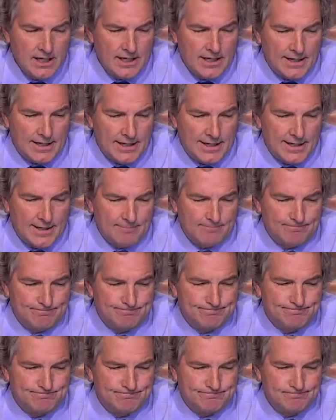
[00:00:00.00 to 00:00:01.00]

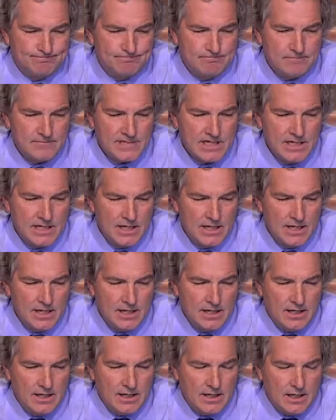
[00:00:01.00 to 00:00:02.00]

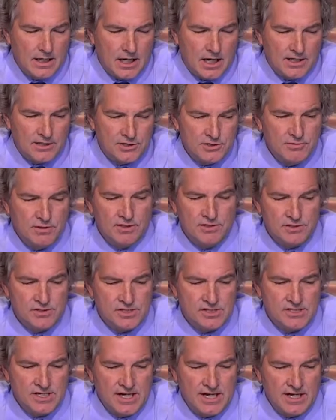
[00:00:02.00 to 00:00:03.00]
I do
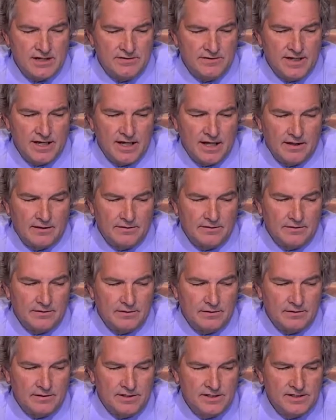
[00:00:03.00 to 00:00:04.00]
understand that
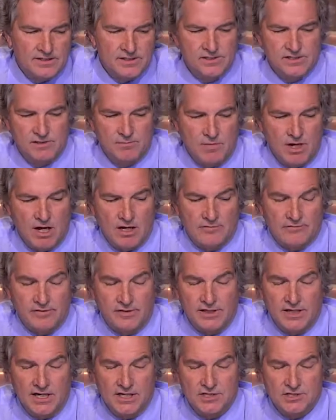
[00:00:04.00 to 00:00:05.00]
this is a
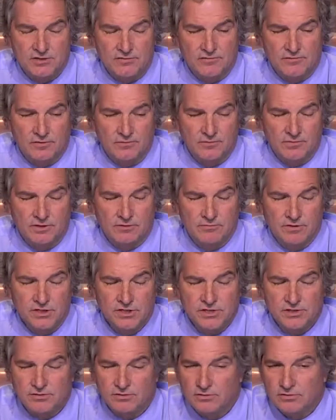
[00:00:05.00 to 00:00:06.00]
modification from the
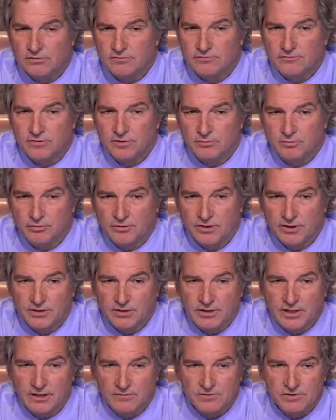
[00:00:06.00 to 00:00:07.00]
original footprint
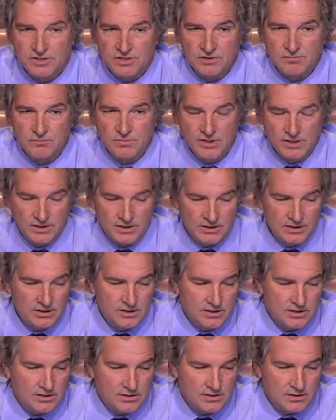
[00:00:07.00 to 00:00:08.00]
that was submitted
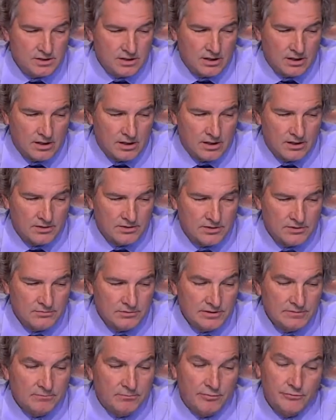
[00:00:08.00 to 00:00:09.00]
to
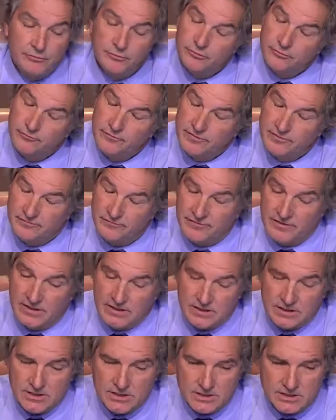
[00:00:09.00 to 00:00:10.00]
improve the
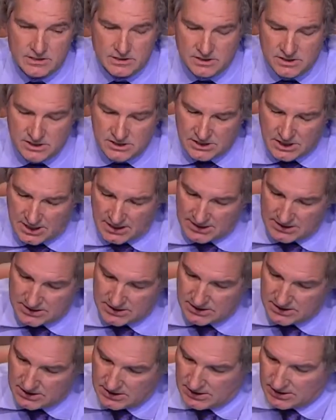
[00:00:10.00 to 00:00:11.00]
fit to the site.
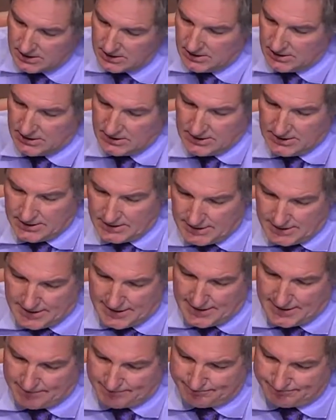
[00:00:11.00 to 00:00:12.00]

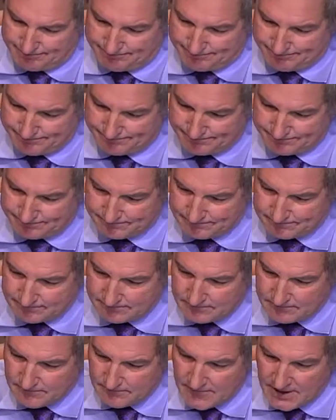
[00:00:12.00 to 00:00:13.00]

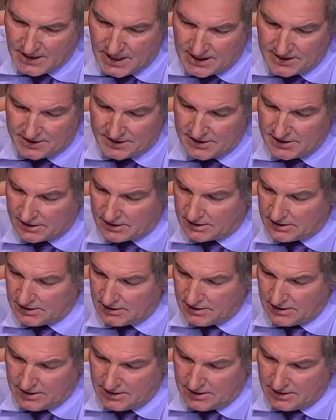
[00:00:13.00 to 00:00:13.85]
I think